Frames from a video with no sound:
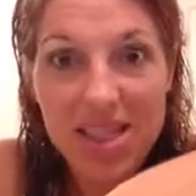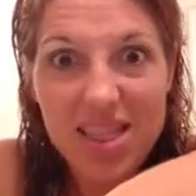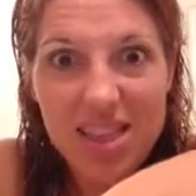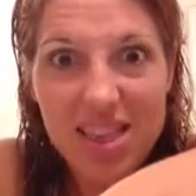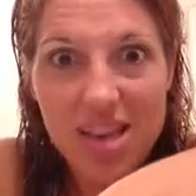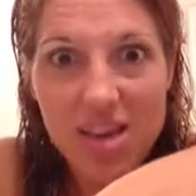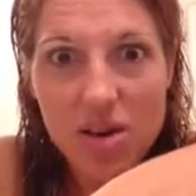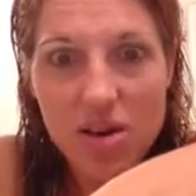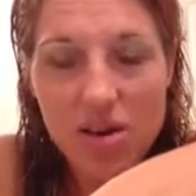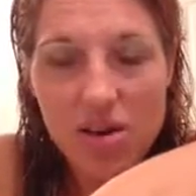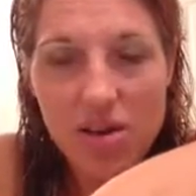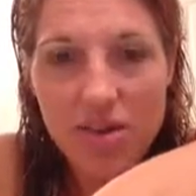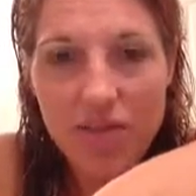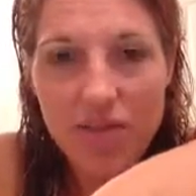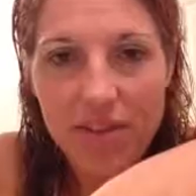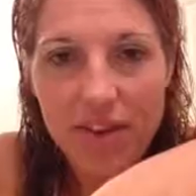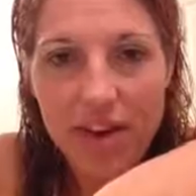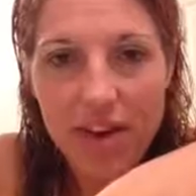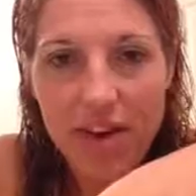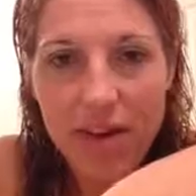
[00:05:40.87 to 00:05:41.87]
lid off
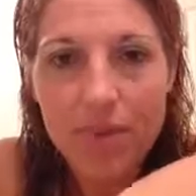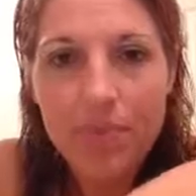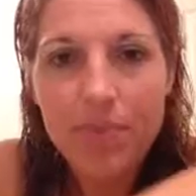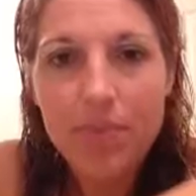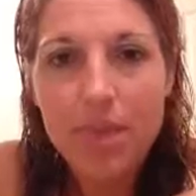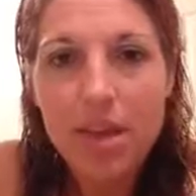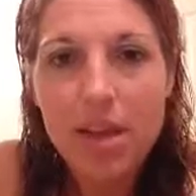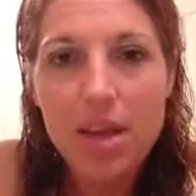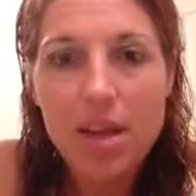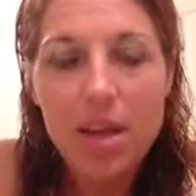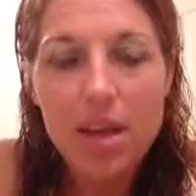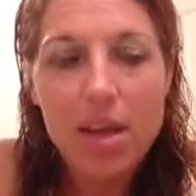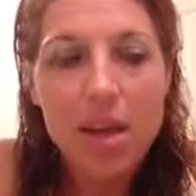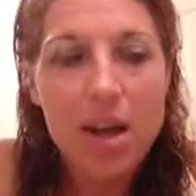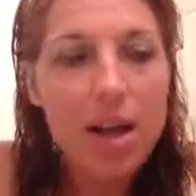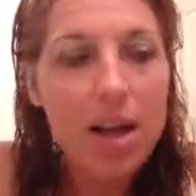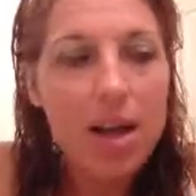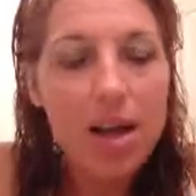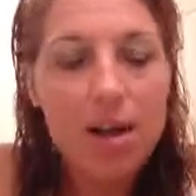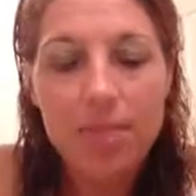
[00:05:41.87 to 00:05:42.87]
here.
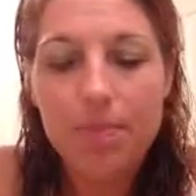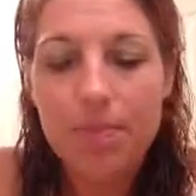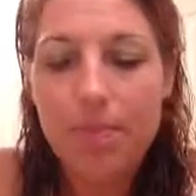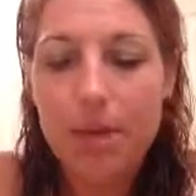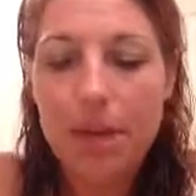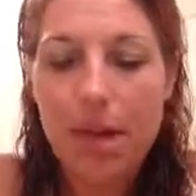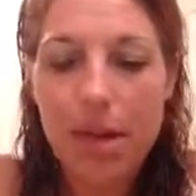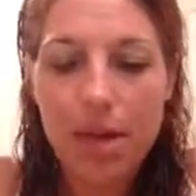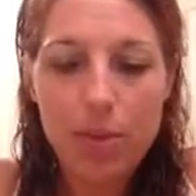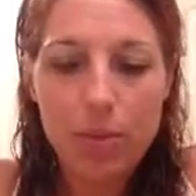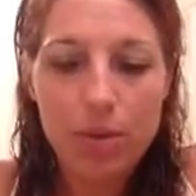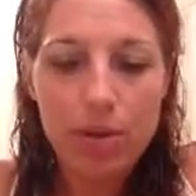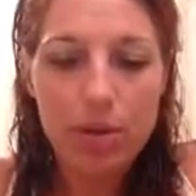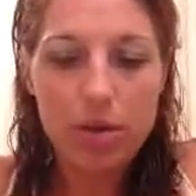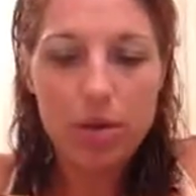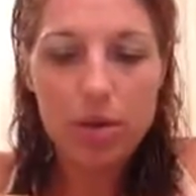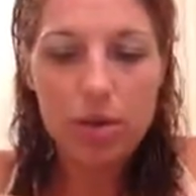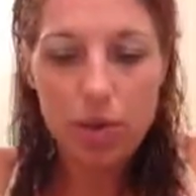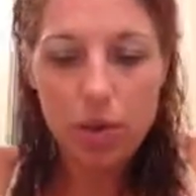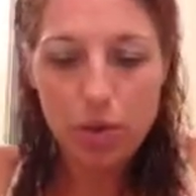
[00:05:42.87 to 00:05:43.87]
But I
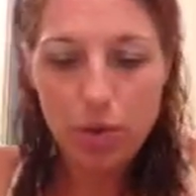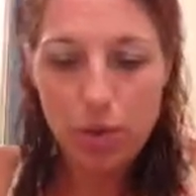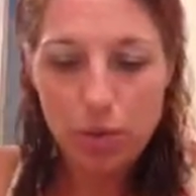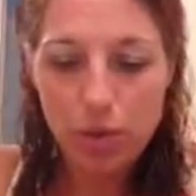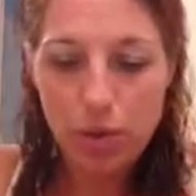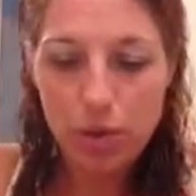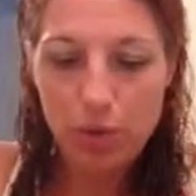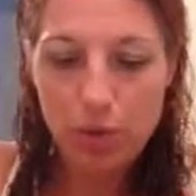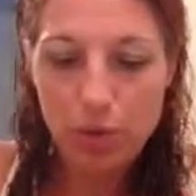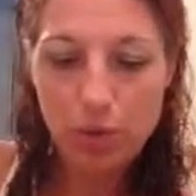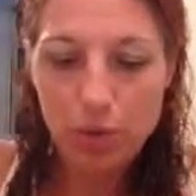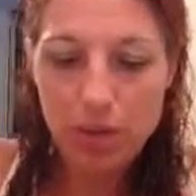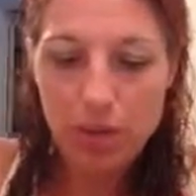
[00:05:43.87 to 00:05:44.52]
will show you